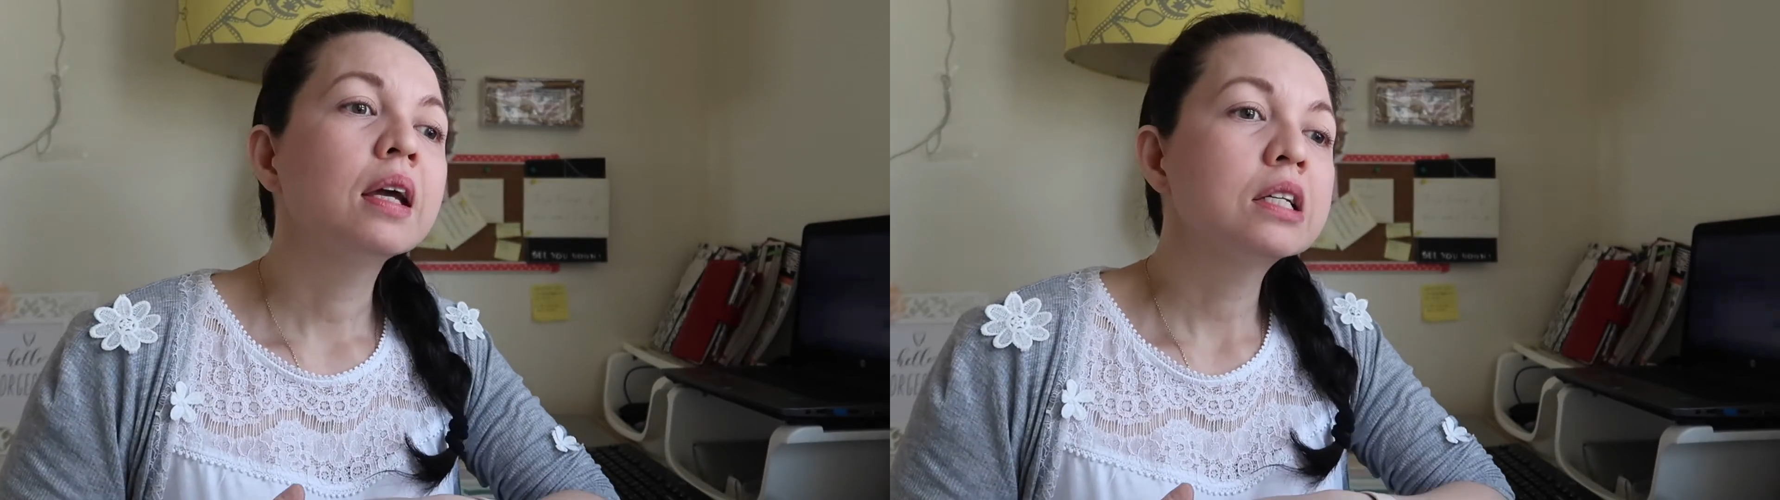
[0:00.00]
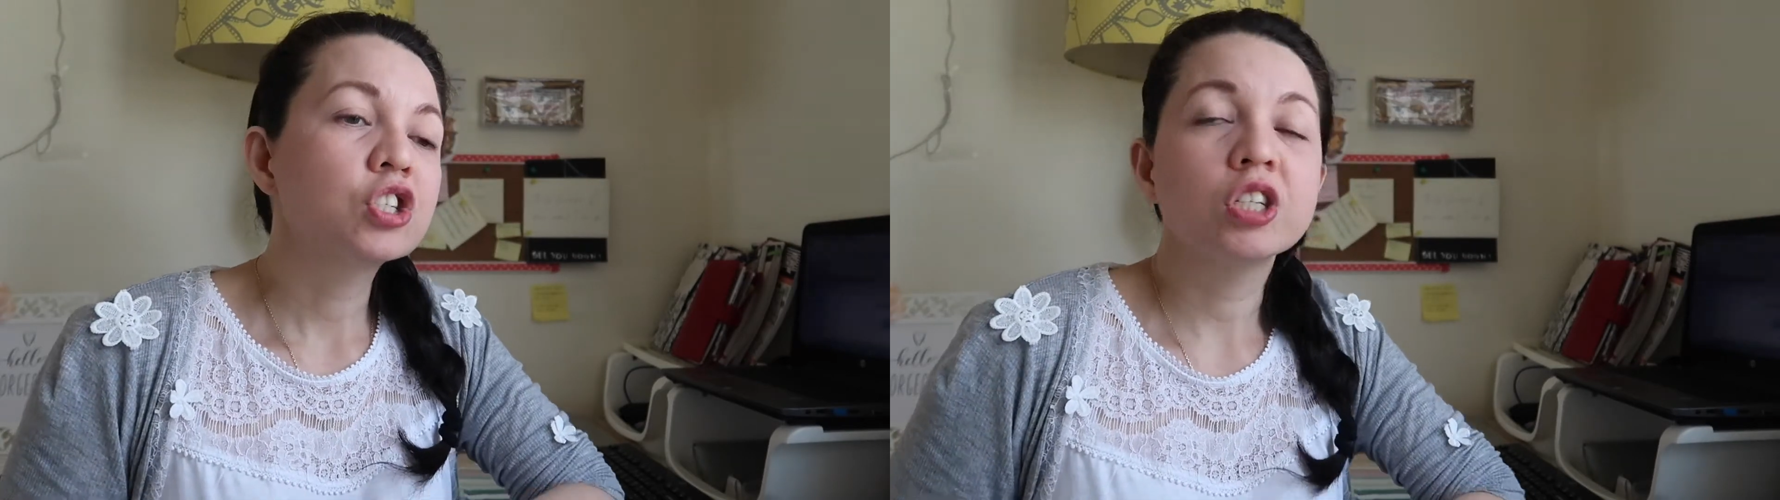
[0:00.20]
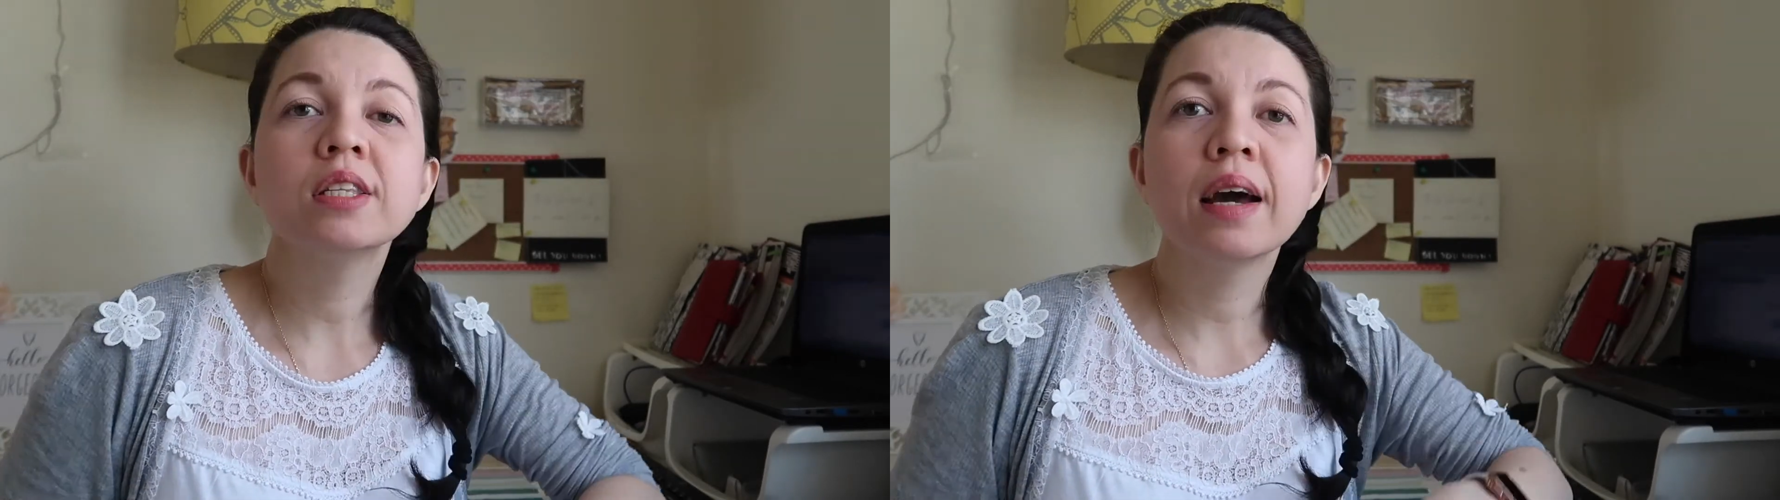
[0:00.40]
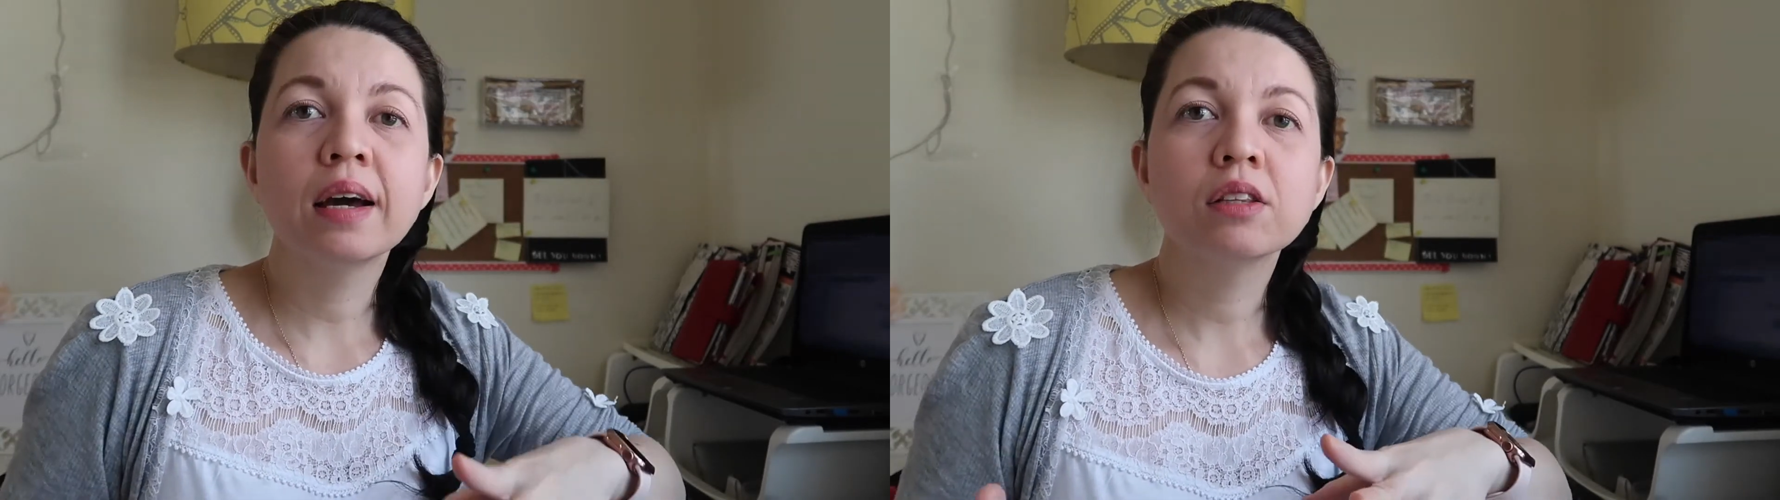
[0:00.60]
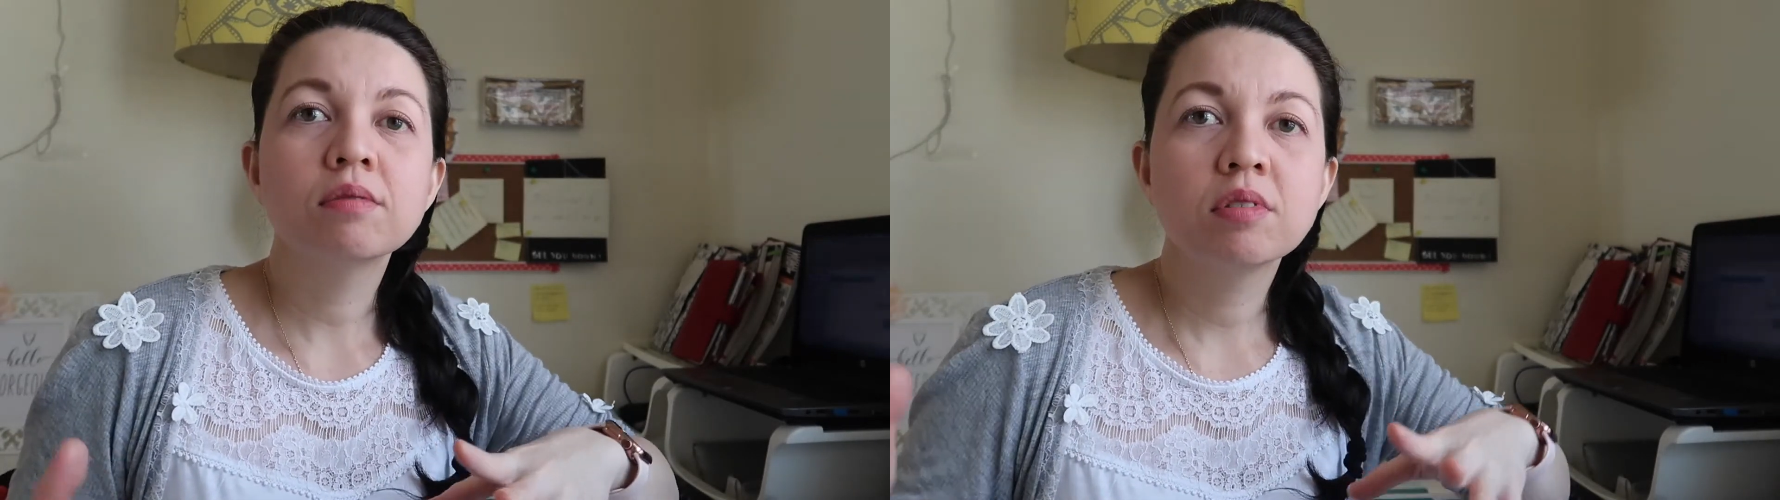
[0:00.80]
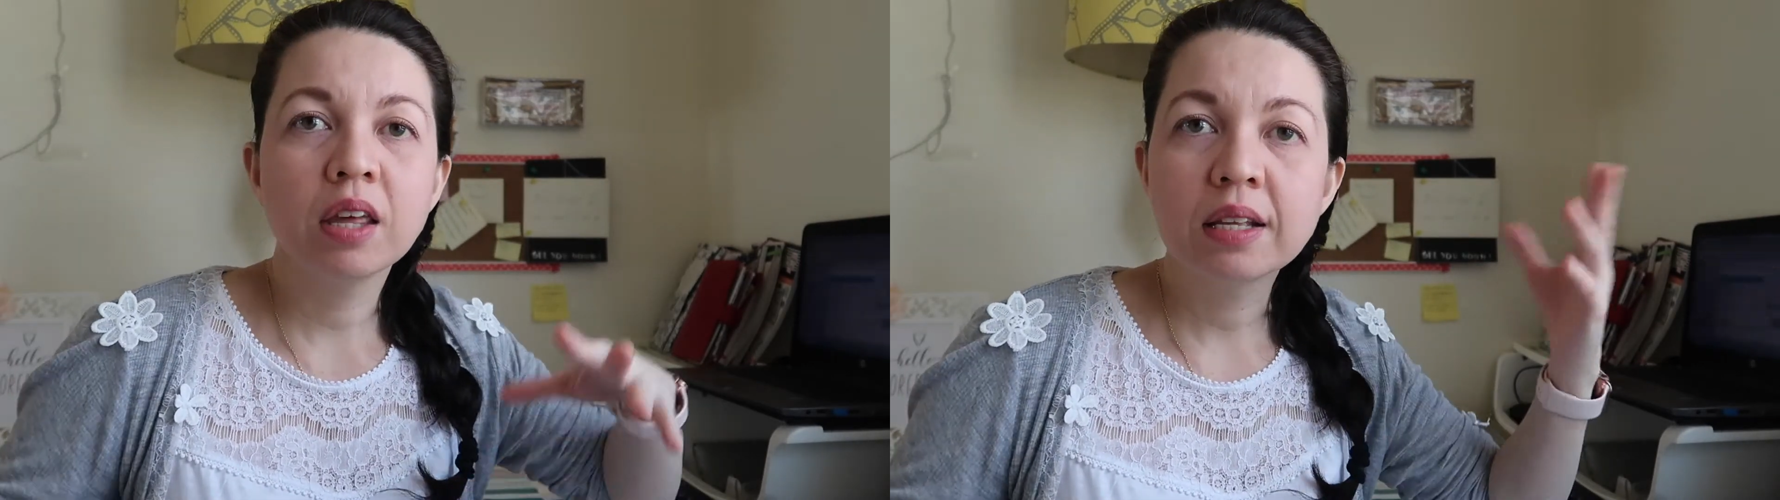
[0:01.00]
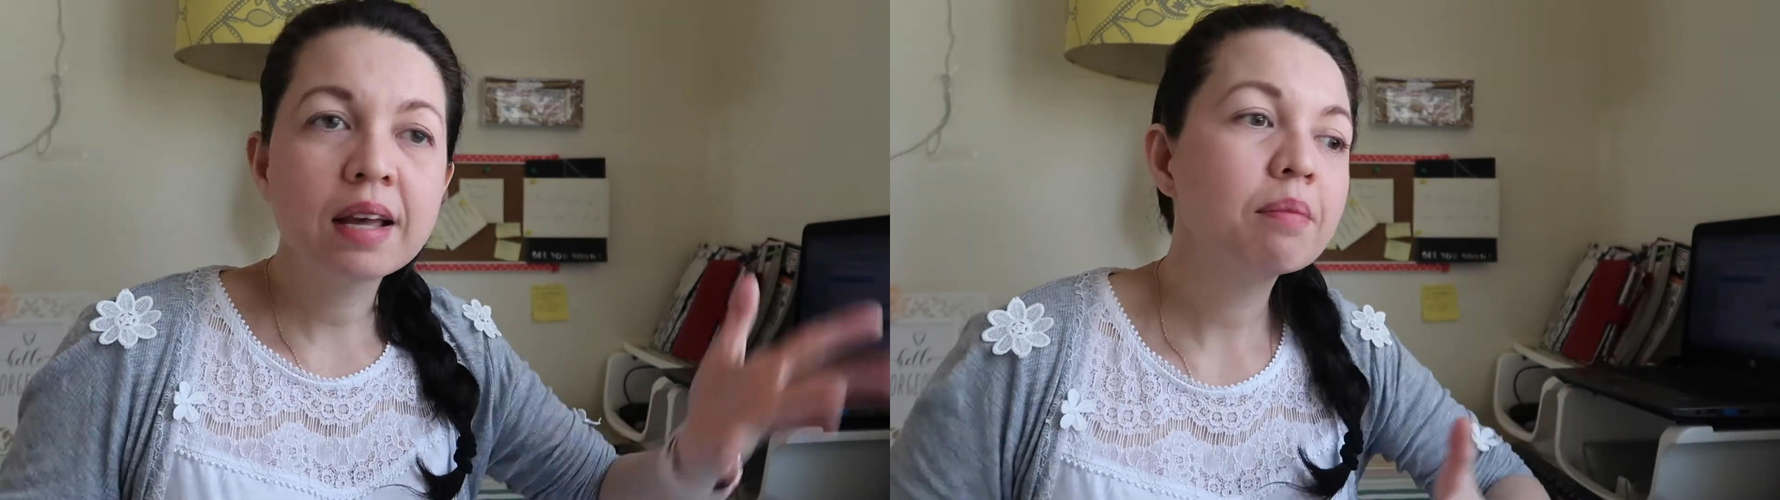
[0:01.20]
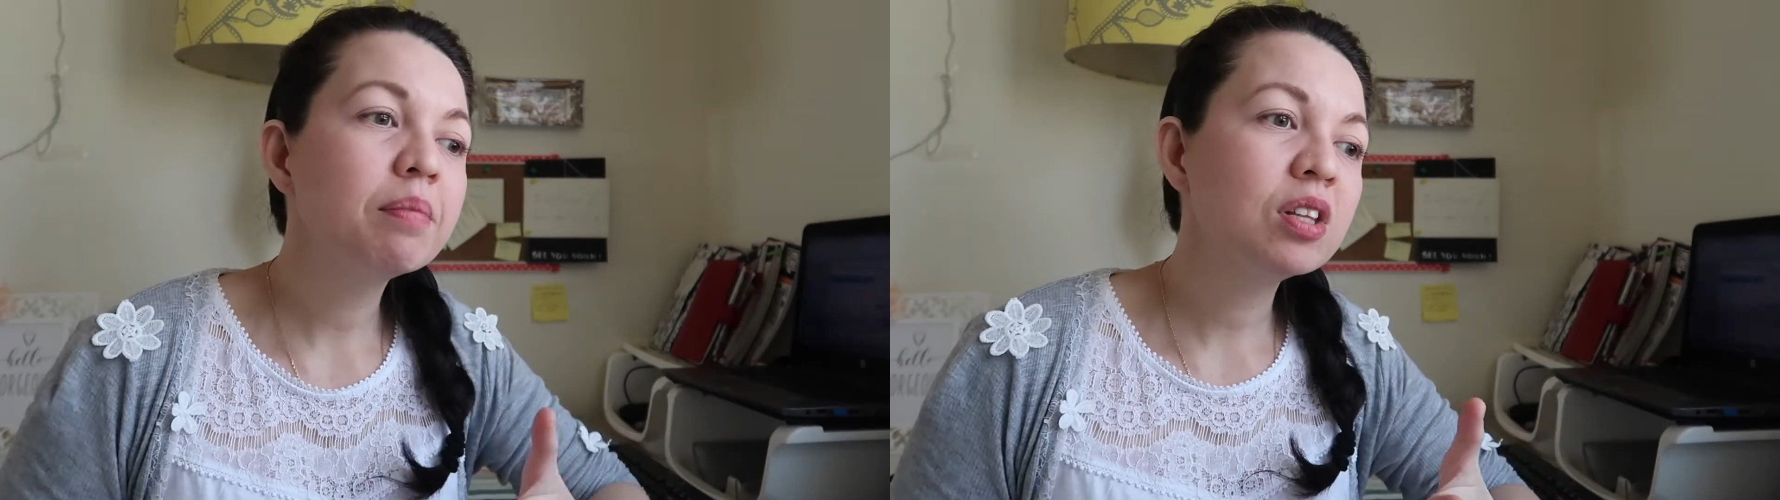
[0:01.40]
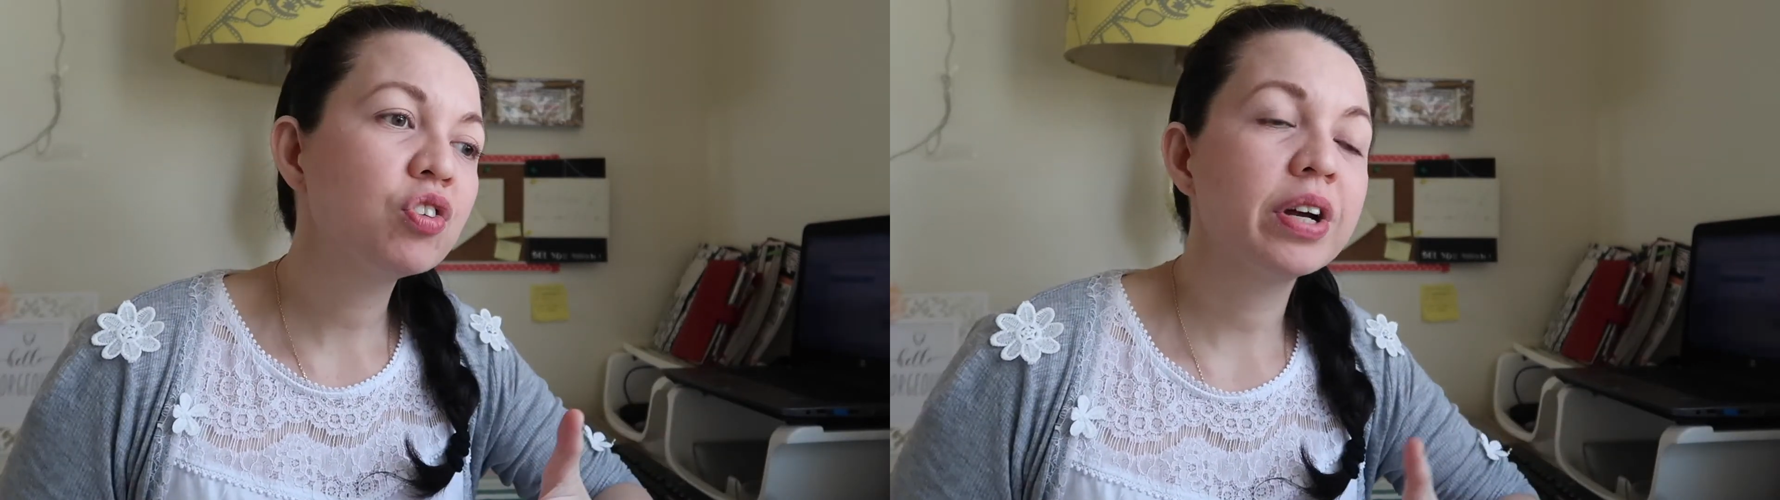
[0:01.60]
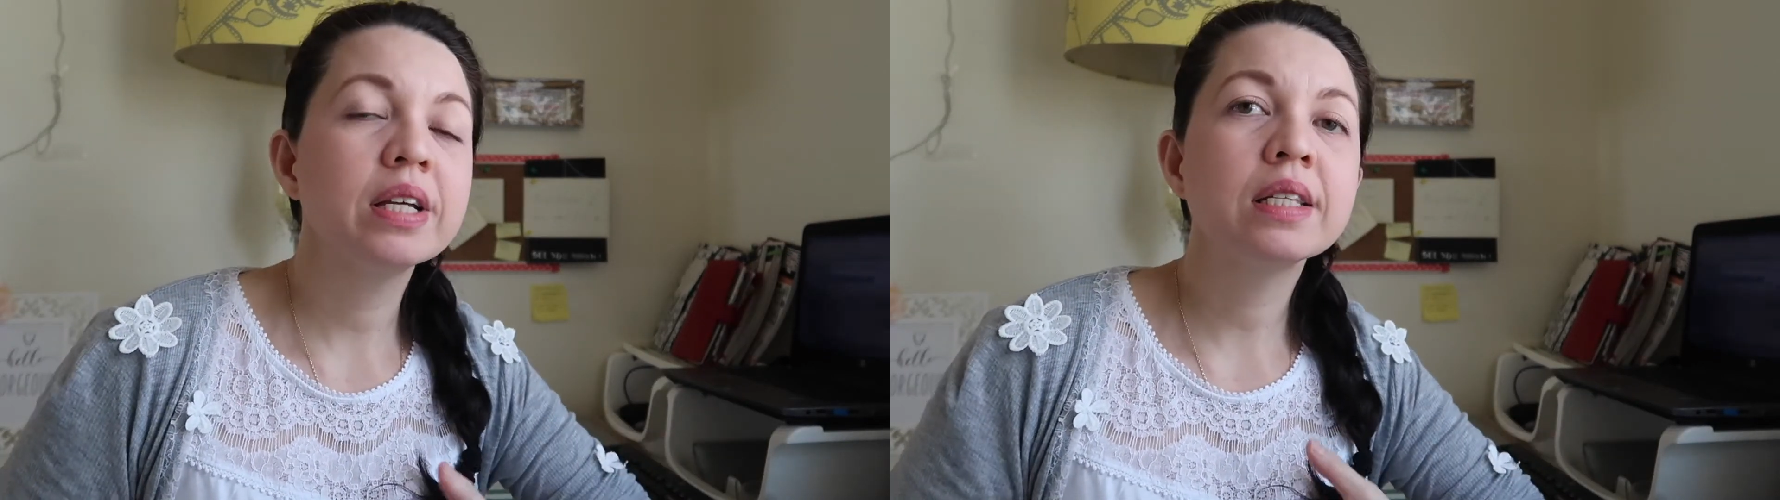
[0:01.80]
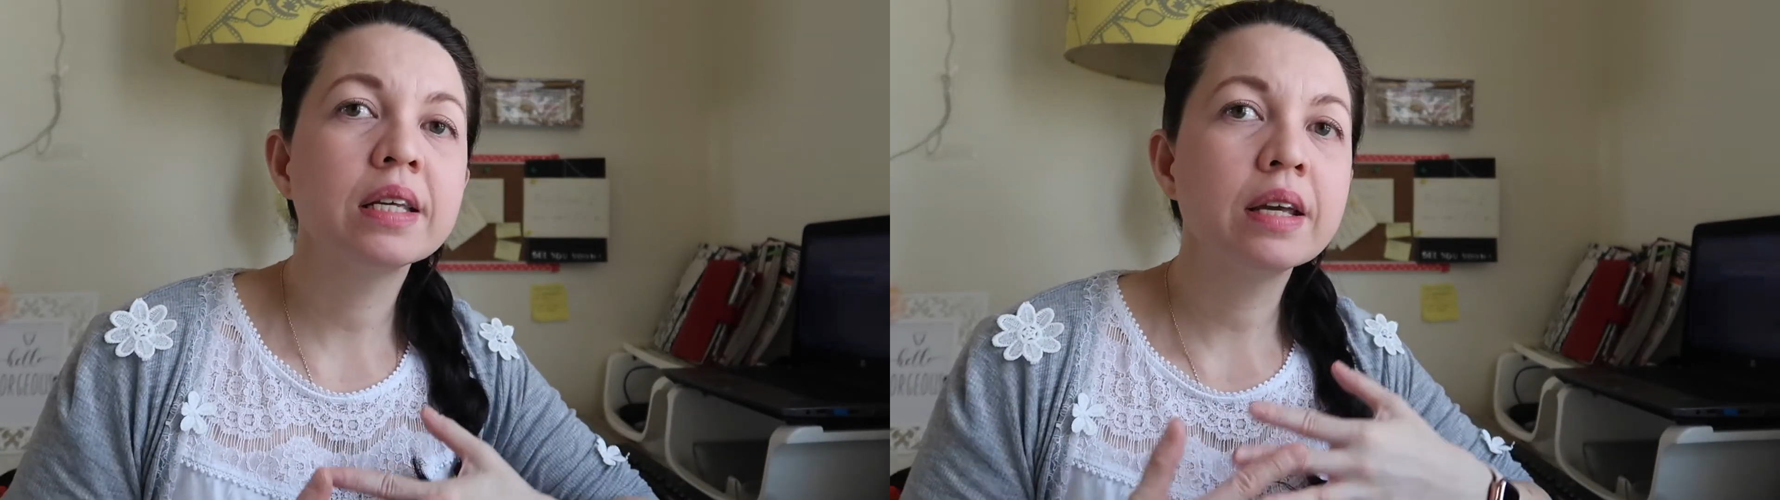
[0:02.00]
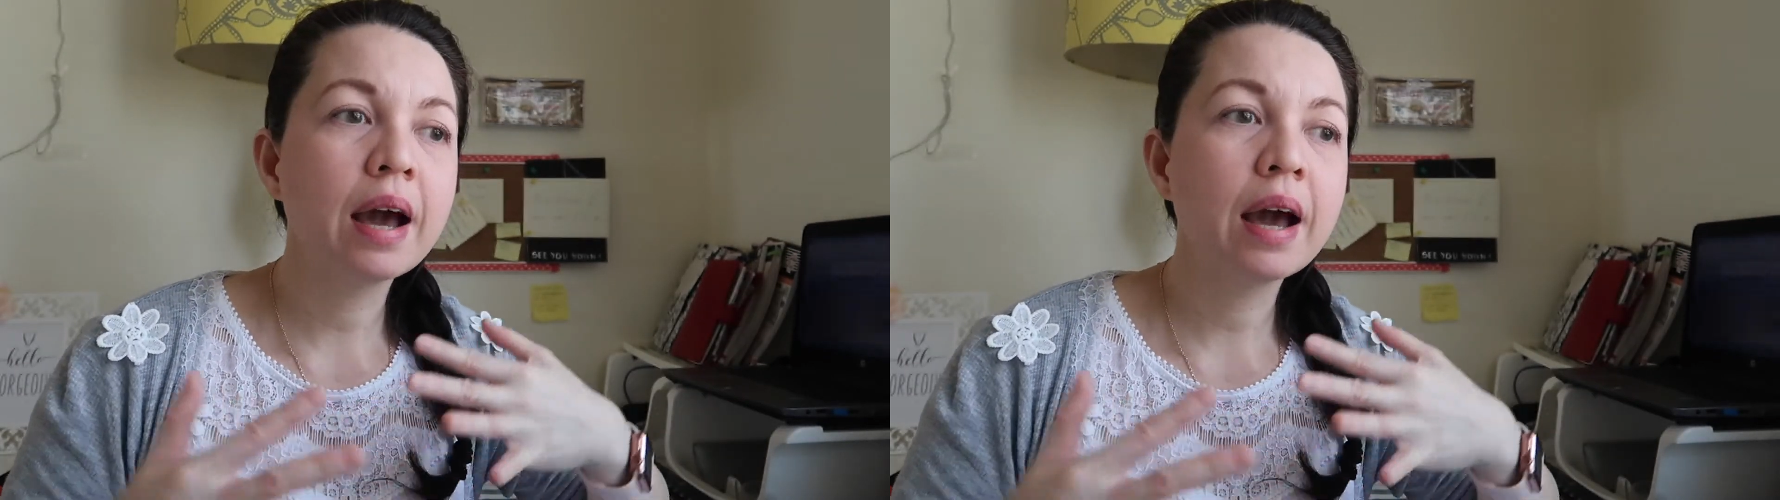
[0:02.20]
It's just that things have been crazy.